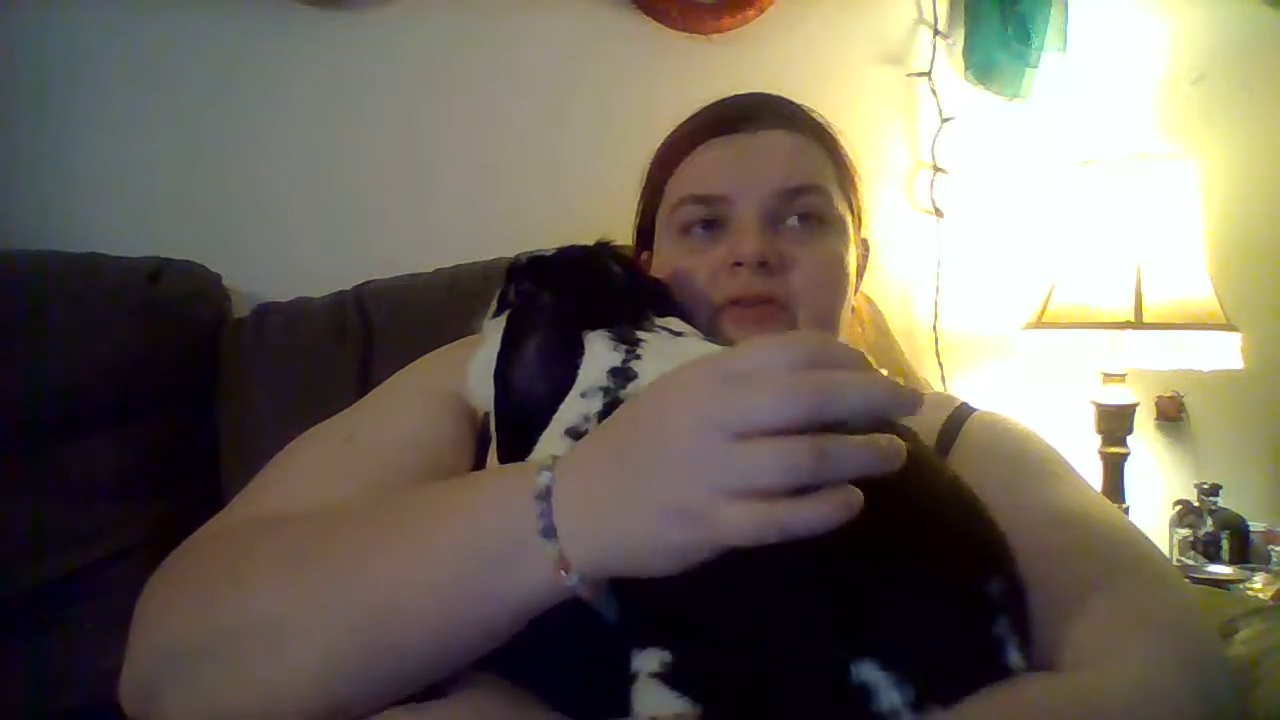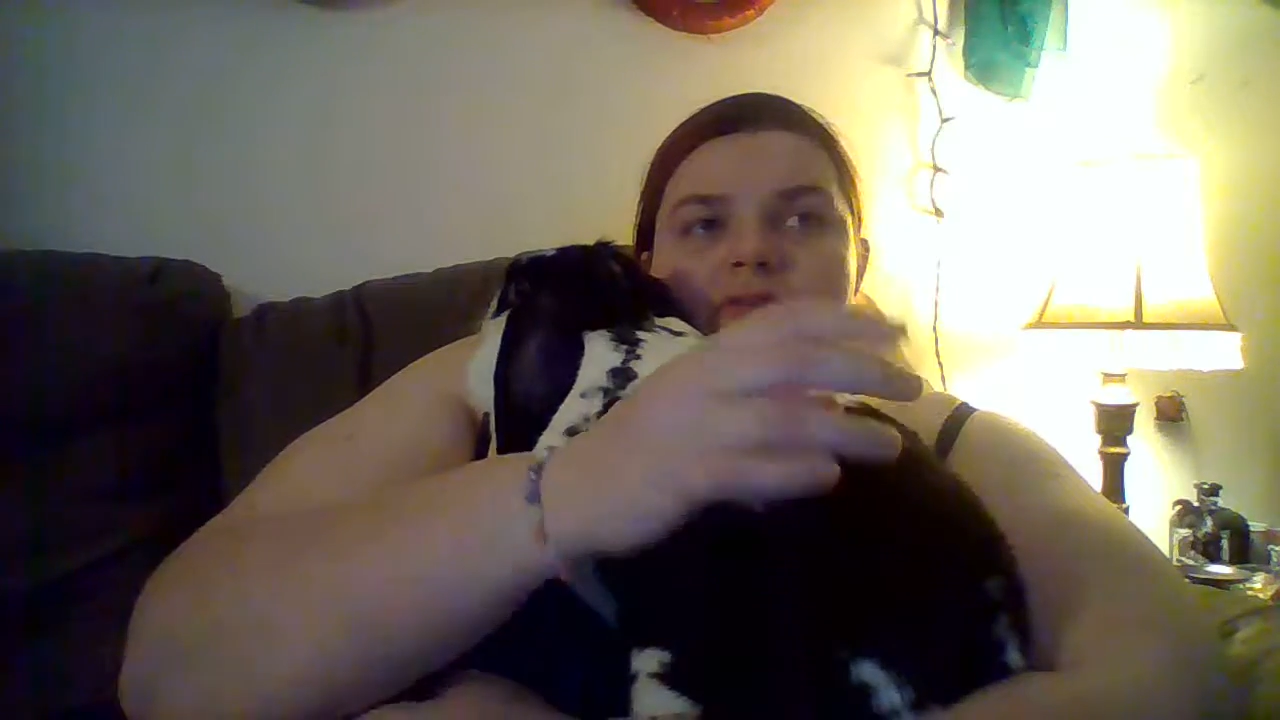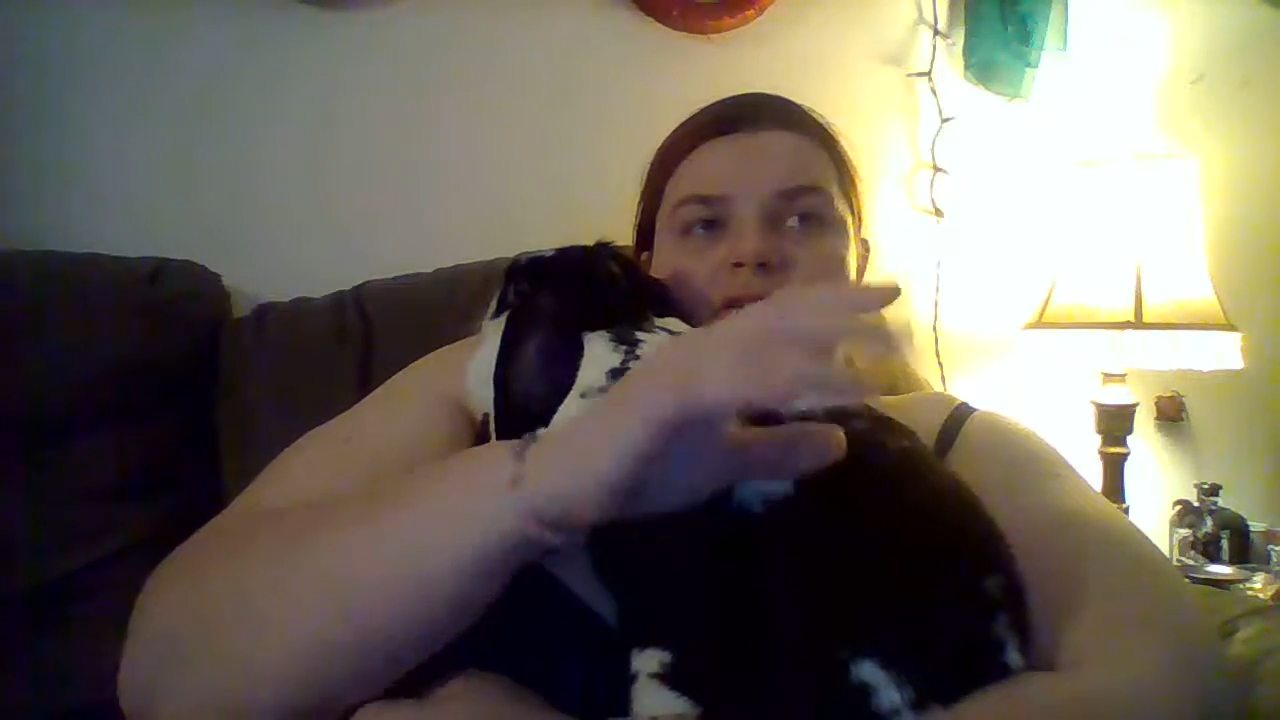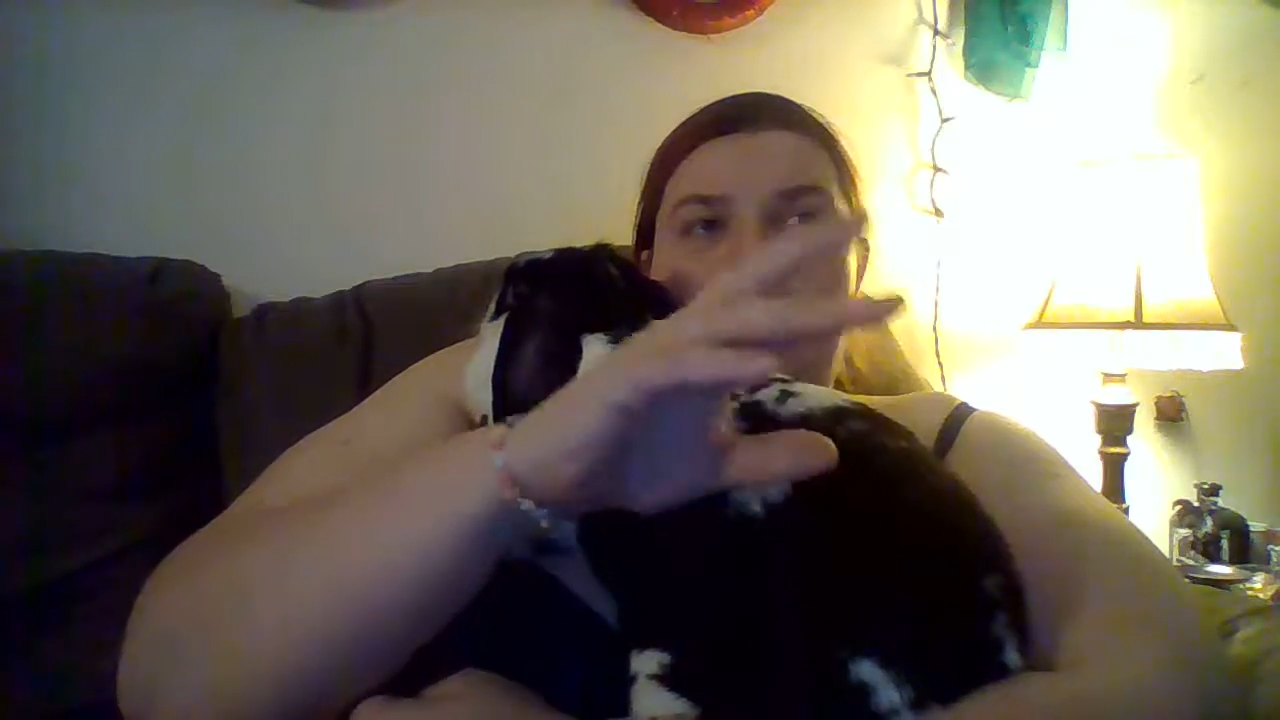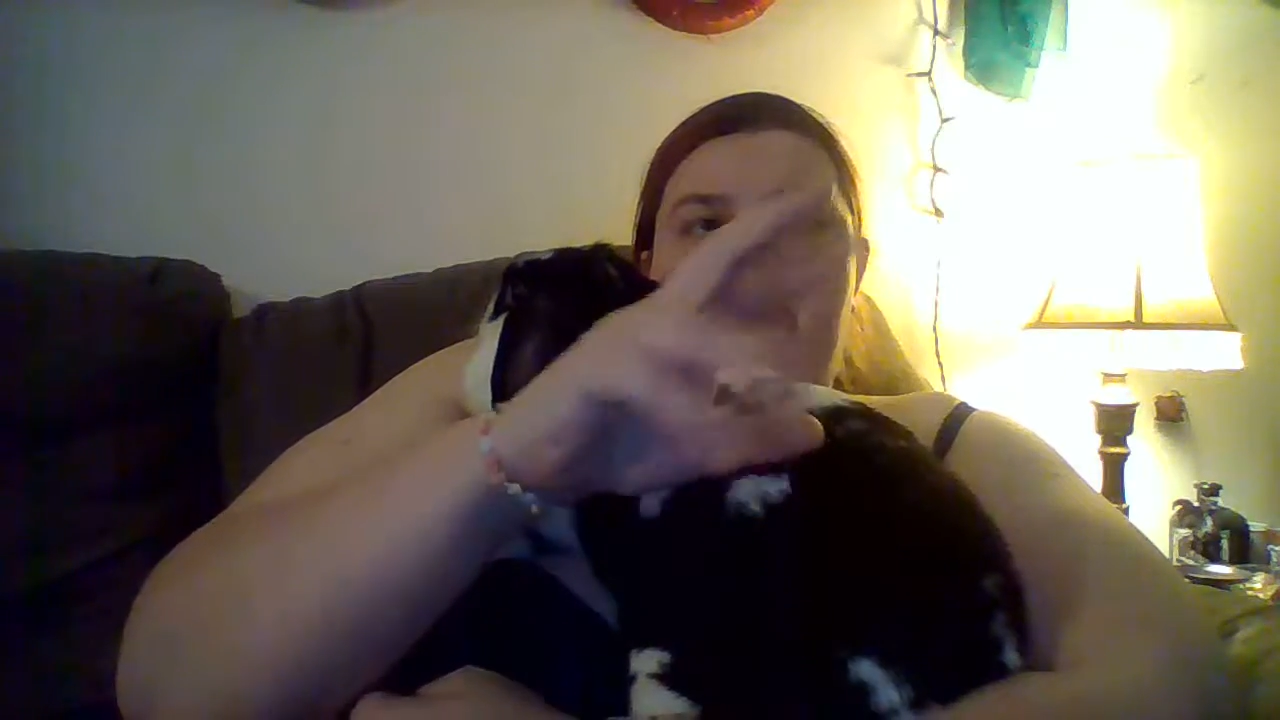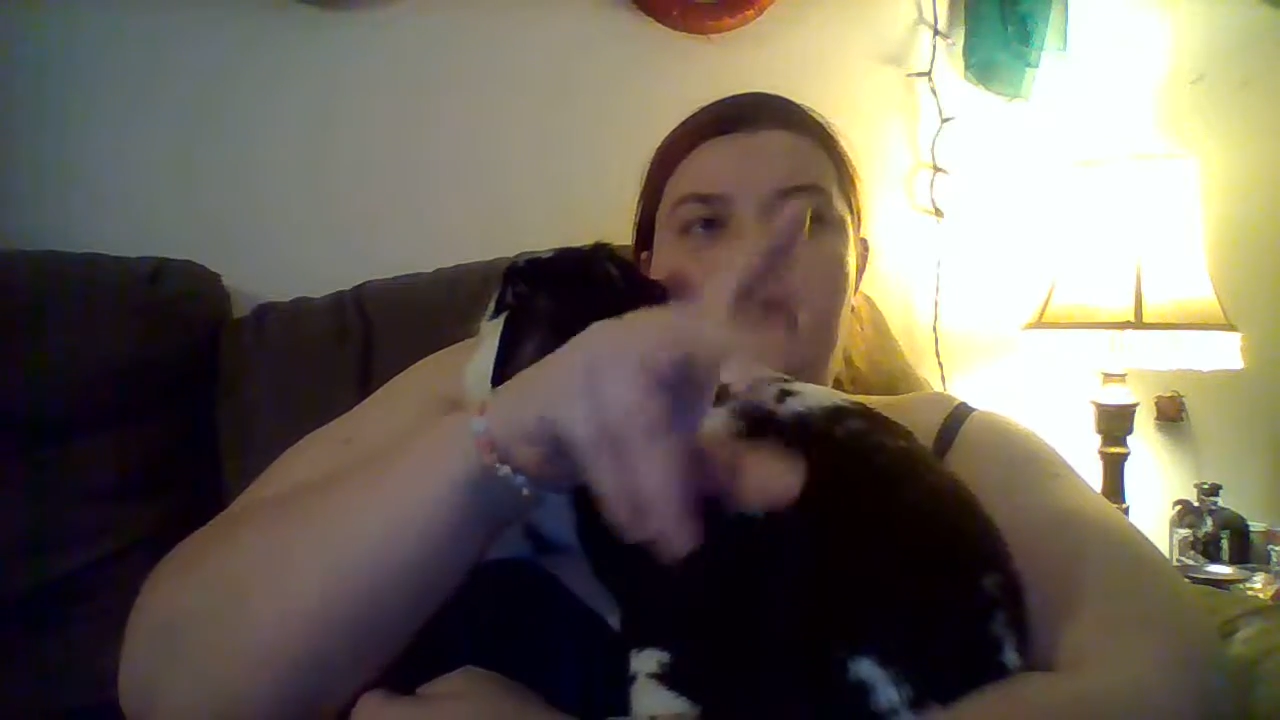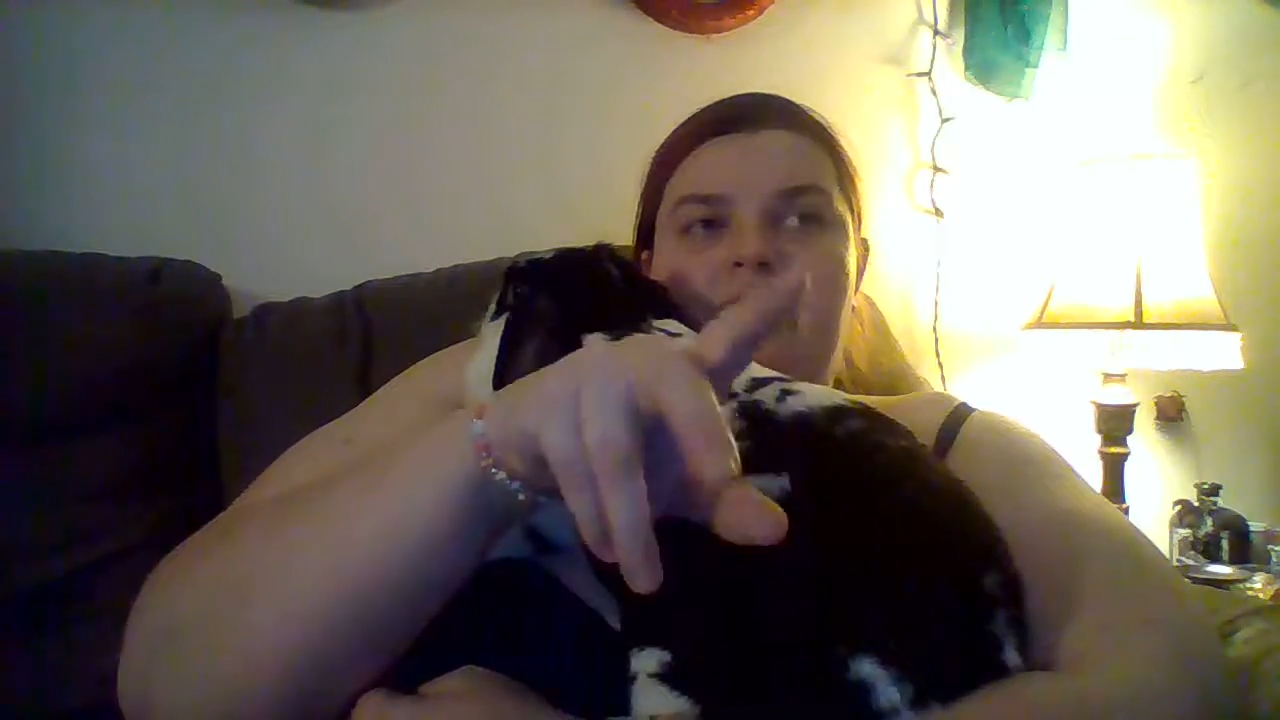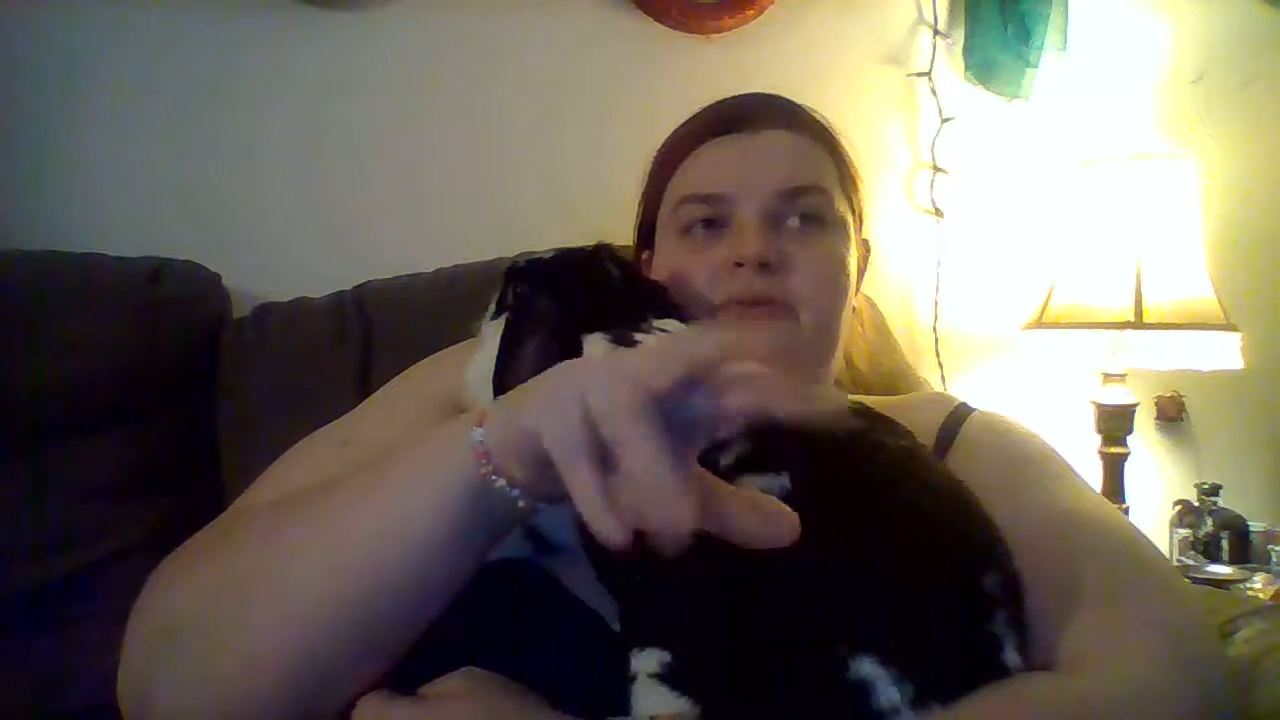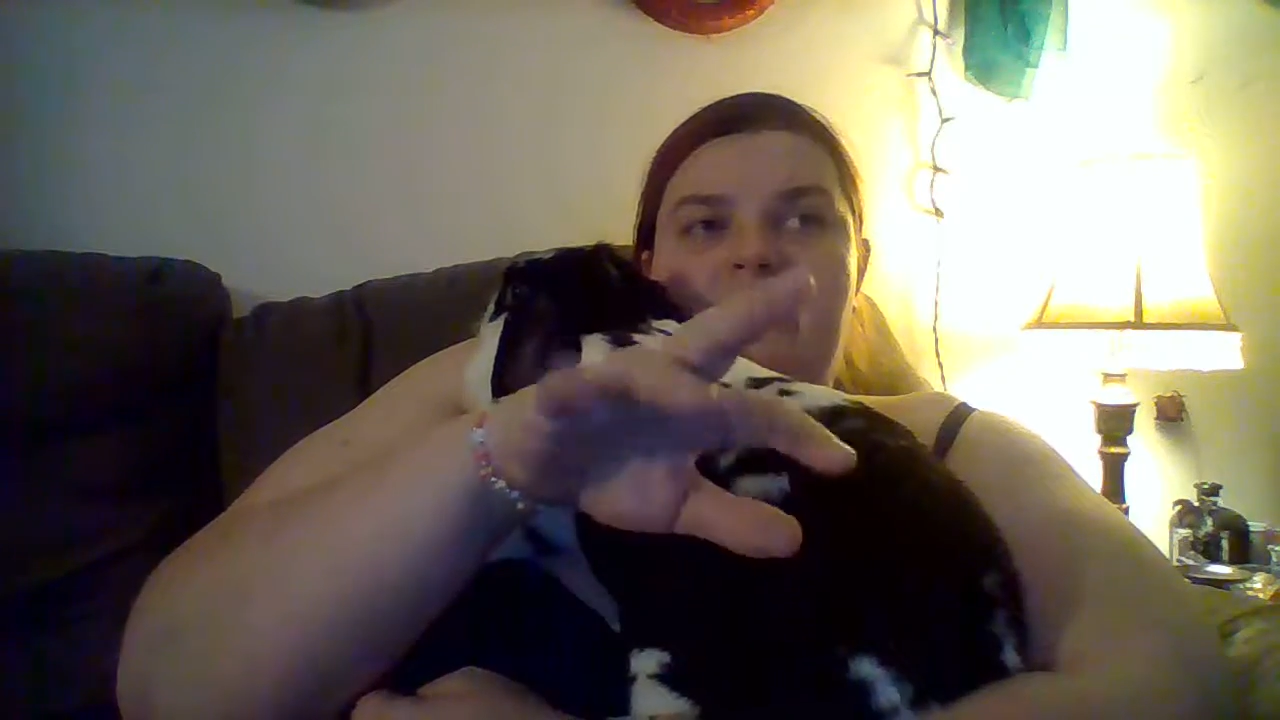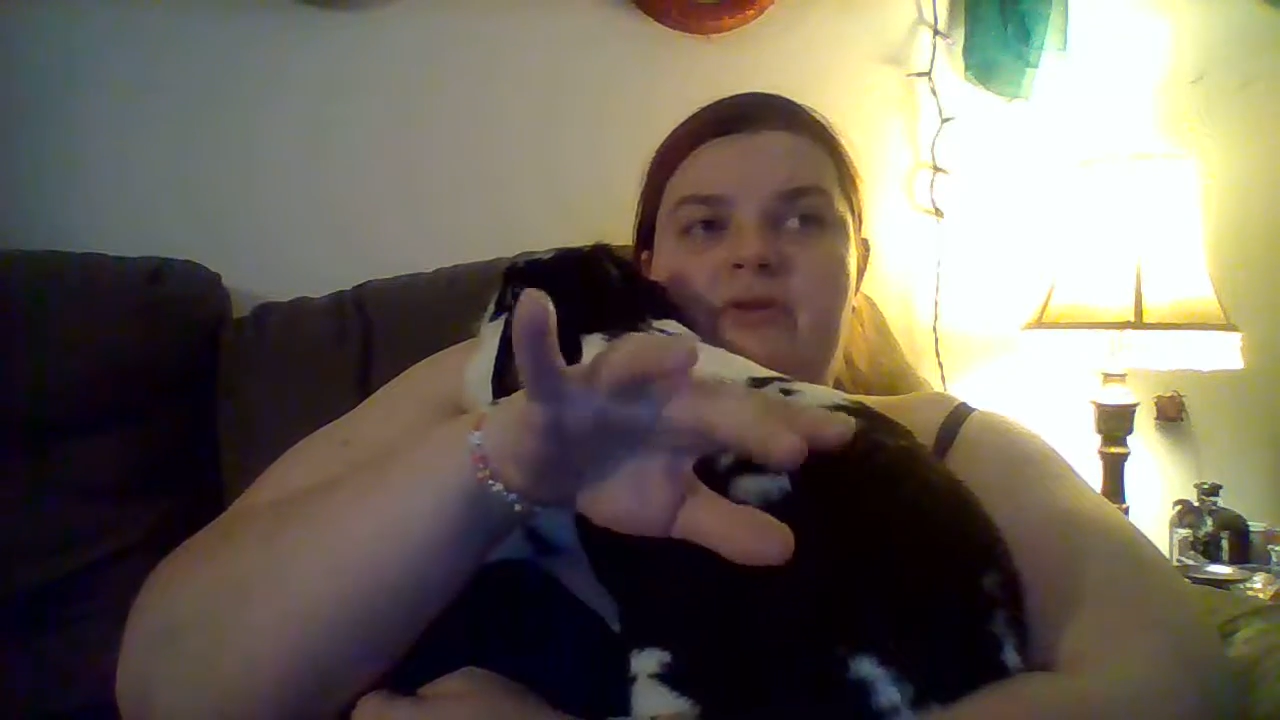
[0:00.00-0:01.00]

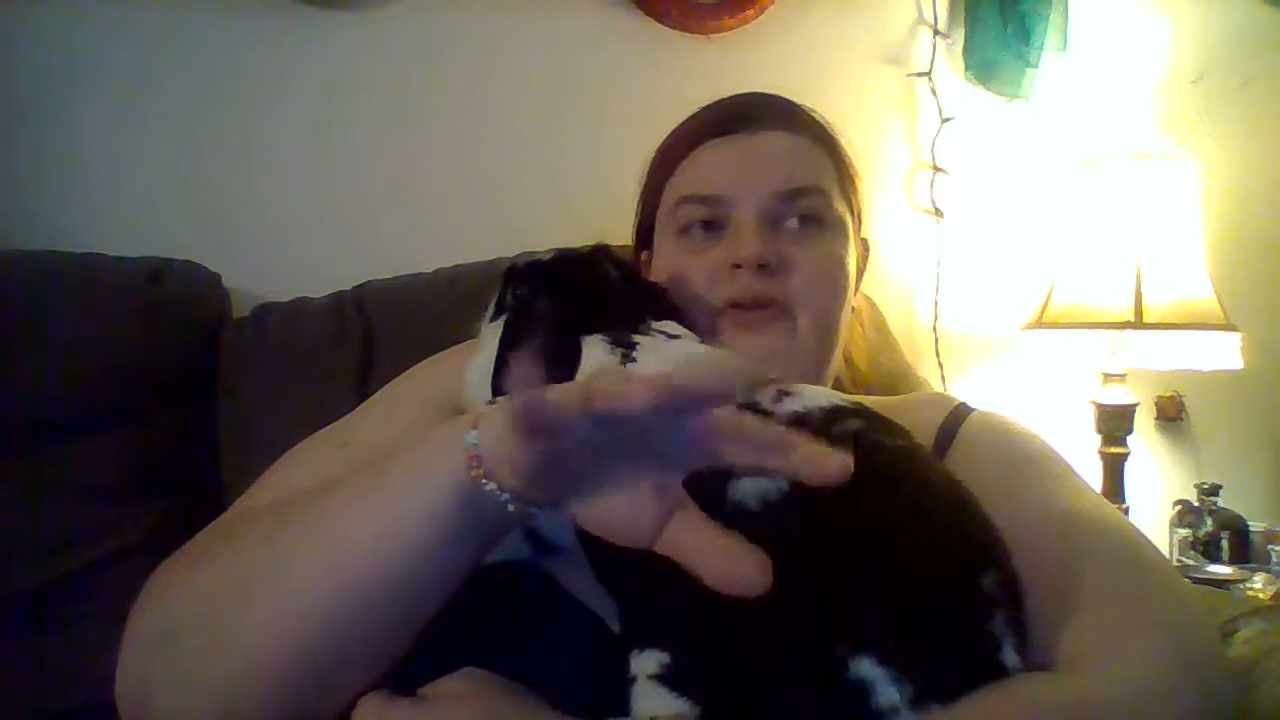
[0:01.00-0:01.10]
toes or